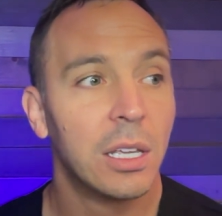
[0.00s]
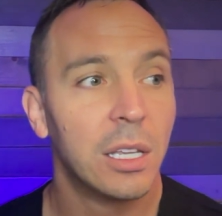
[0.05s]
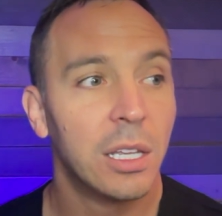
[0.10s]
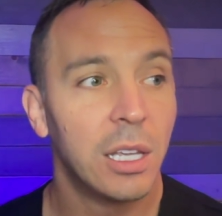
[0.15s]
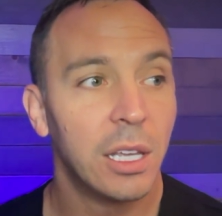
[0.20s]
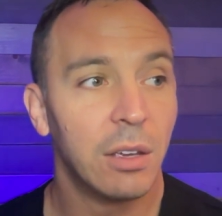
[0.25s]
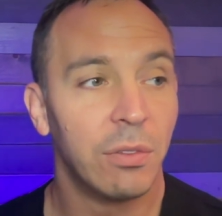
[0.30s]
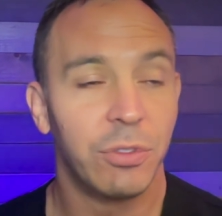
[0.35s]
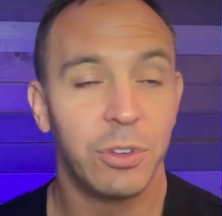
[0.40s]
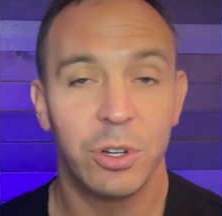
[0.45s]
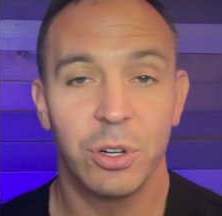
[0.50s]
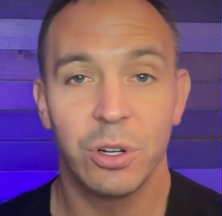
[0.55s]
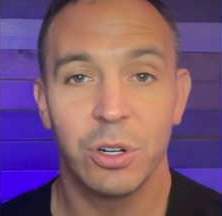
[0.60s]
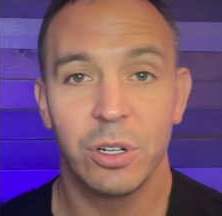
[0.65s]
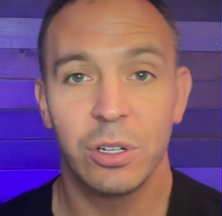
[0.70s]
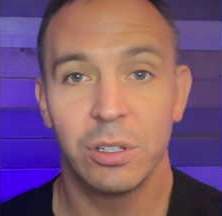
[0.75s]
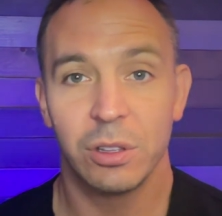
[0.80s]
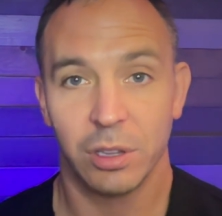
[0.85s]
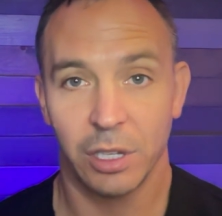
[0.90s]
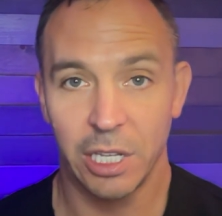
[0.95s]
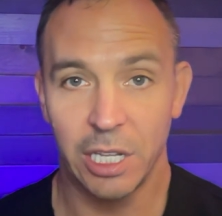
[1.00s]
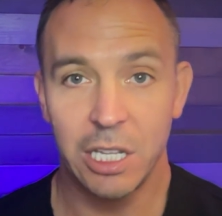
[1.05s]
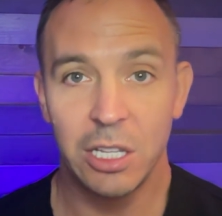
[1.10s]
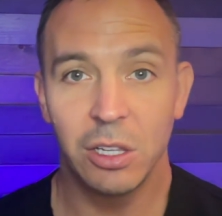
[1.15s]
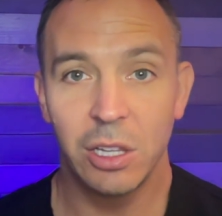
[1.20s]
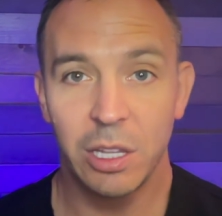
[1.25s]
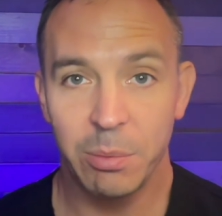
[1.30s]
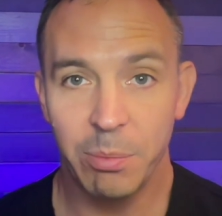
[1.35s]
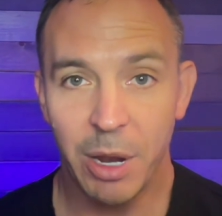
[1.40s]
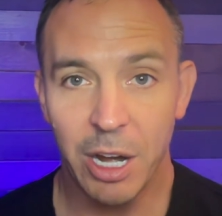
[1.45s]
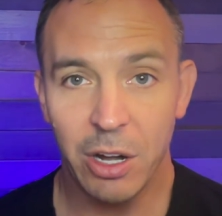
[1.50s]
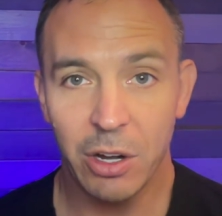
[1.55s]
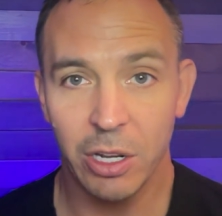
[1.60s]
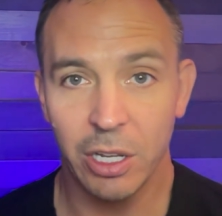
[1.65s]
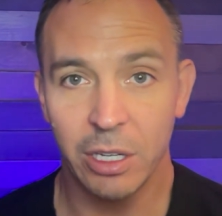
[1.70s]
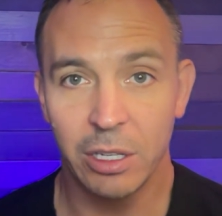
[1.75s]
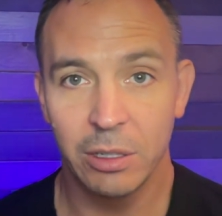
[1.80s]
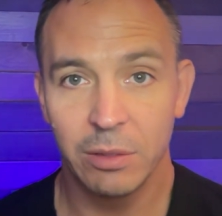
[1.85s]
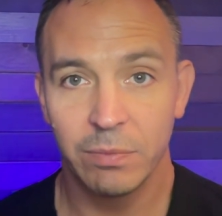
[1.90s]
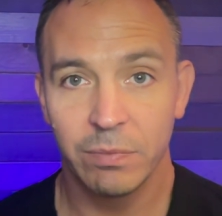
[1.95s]
If you're legally
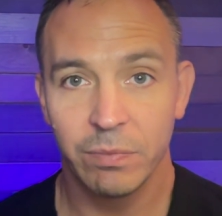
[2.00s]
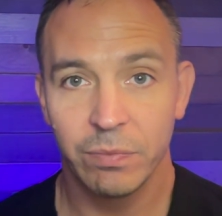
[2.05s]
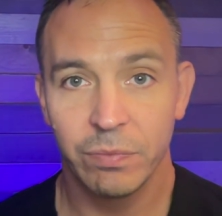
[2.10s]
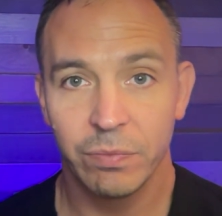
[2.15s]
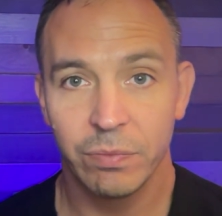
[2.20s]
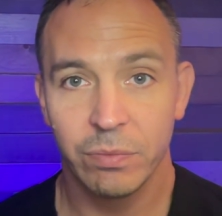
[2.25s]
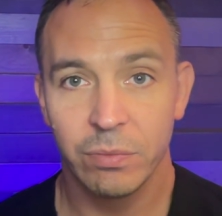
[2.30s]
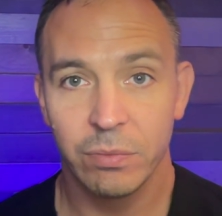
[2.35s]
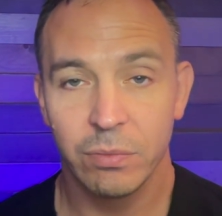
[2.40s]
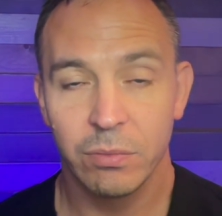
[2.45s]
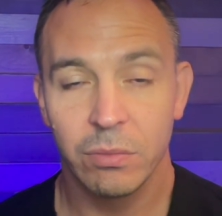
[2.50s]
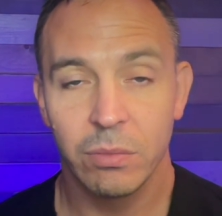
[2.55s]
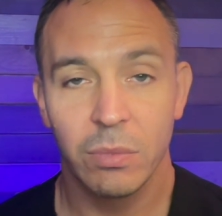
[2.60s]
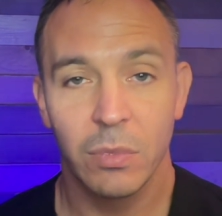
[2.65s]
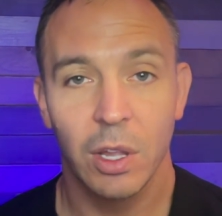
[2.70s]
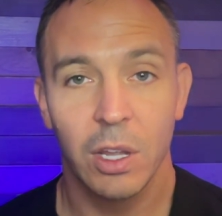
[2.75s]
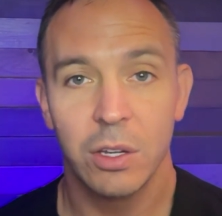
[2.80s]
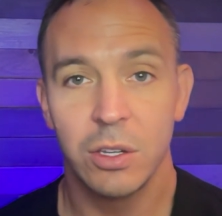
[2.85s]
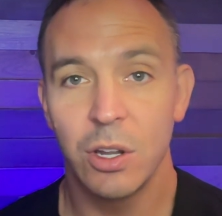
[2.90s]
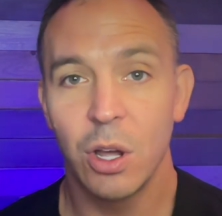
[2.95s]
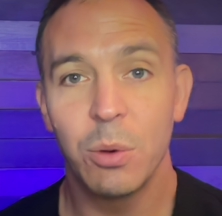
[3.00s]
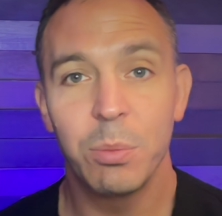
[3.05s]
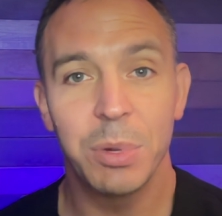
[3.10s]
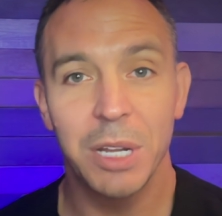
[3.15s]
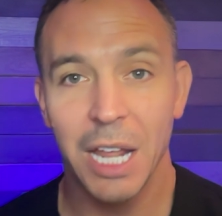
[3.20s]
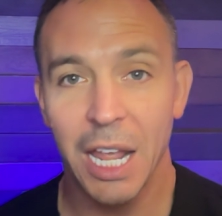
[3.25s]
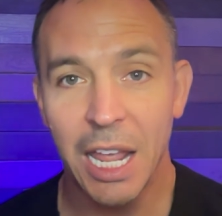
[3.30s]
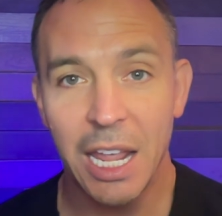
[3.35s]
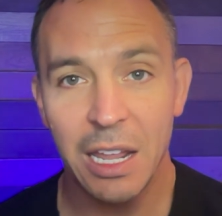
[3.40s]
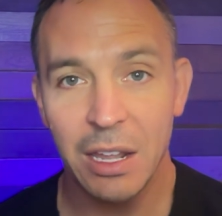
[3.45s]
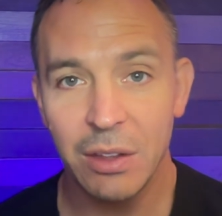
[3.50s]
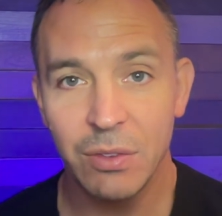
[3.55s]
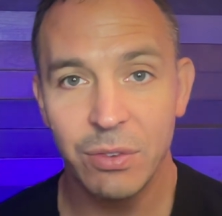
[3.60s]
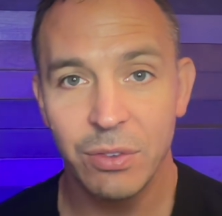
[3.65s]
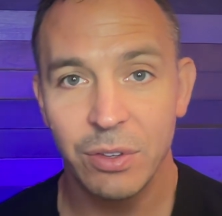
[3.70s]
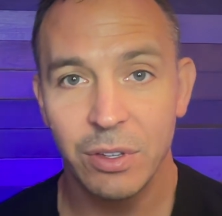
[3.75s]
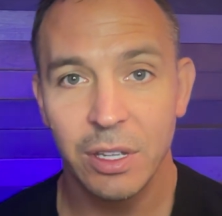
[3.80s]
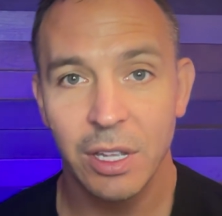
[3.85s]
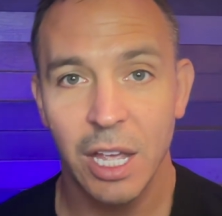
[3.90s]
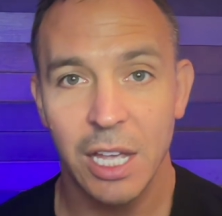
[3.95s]
married, don't behave
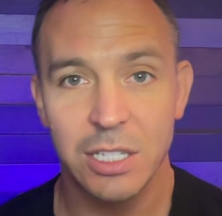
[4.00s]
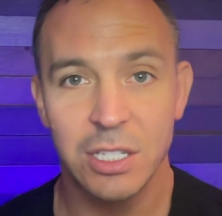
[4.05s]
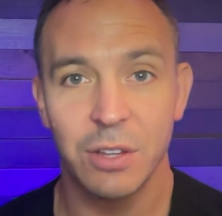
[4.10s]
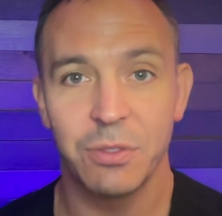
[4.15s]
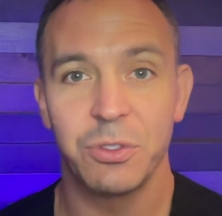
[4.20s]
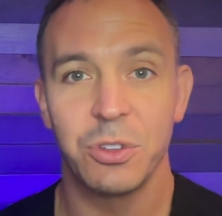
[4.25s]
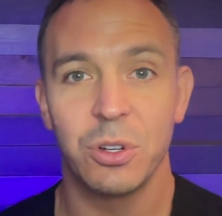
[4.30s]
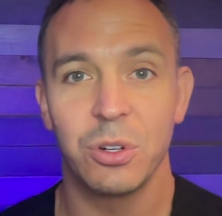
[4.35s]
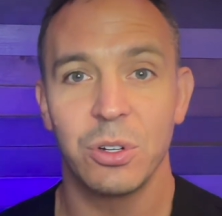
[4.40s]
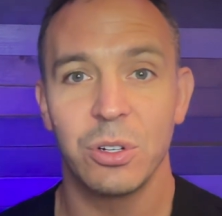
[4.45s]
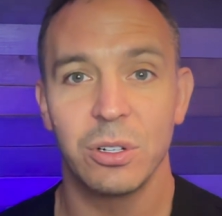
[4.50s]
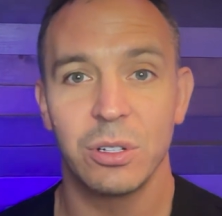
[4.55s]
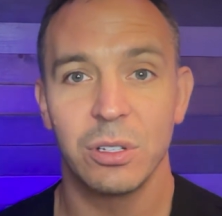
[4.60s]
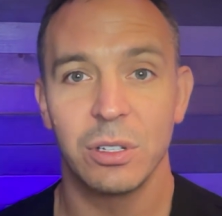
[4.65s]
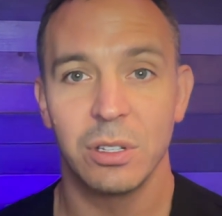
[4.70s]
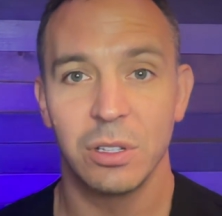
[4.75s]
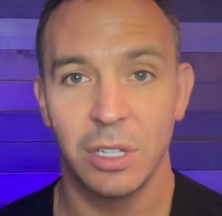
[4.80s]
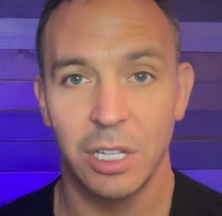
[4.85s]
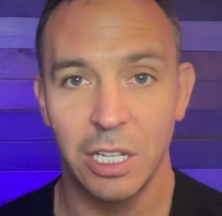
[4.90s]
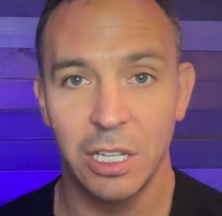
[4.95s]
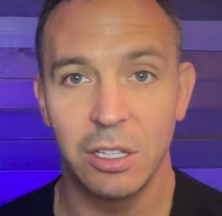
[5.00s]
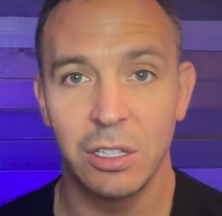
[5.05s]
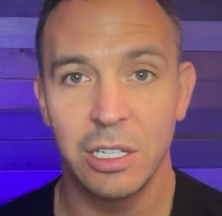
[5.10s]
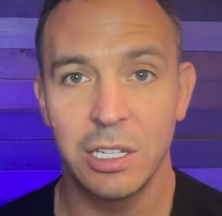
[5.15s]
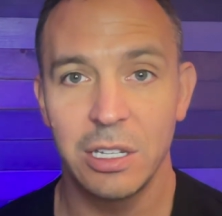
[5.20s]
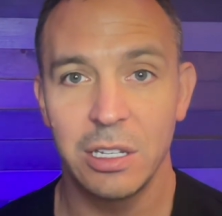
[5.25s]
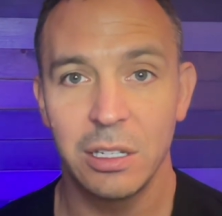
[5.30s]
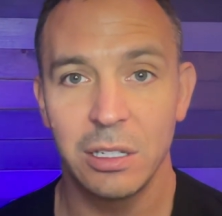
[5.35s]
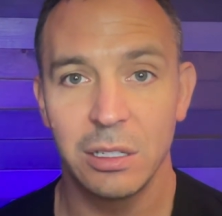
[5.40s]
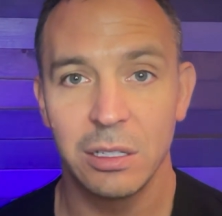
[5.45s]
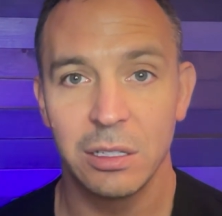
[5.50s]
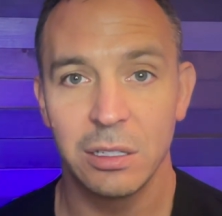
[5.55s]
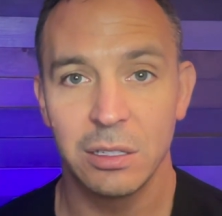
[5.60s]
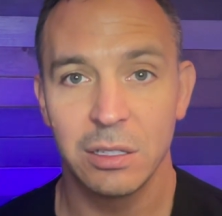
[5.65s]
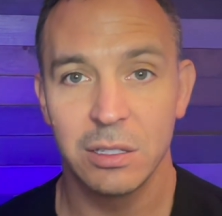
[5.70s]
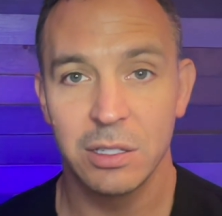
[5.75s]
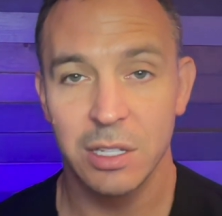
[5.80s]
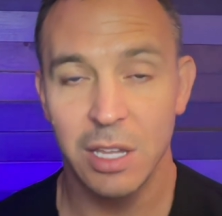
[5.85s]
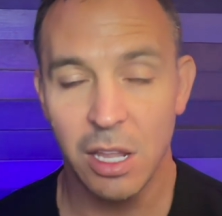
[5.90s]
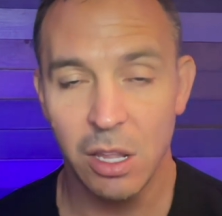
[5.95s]
as if you're legally
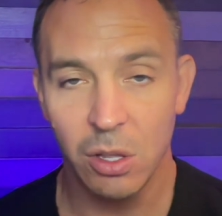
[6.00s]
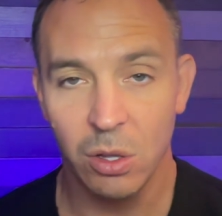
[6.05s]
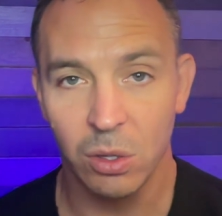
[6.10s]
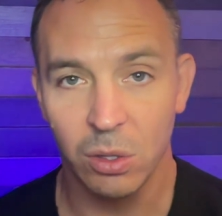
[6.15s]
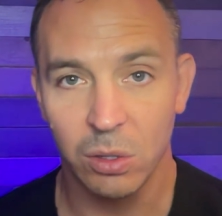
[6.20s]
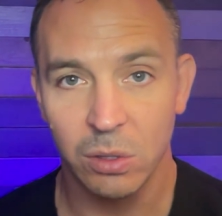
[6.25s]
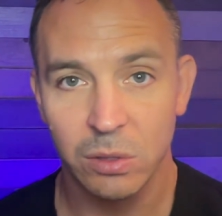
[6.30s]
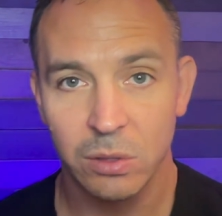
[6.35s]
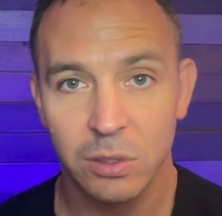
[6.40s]
single.